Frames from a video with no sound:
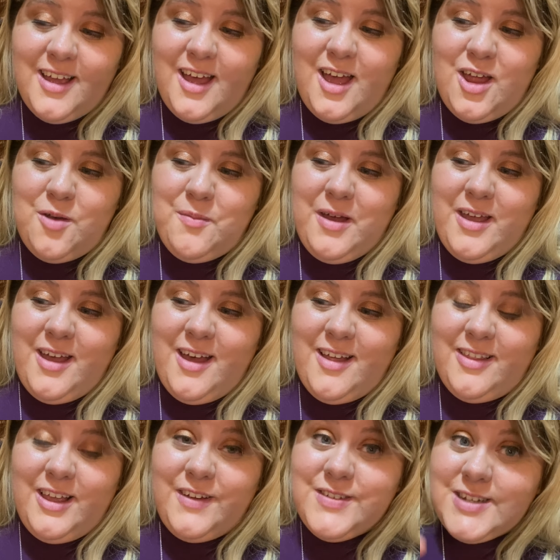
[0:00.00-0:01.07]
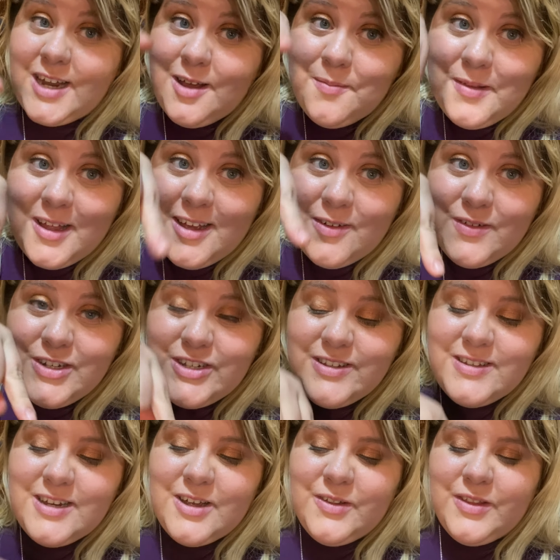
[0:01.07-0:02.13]
on my lifestyle blog, which is
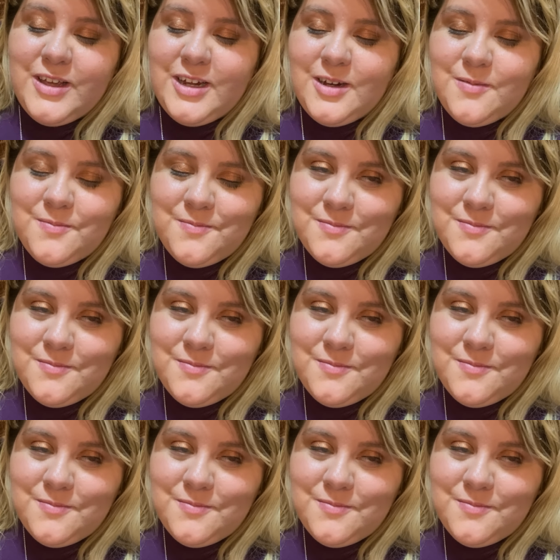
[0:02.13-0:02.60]
down there,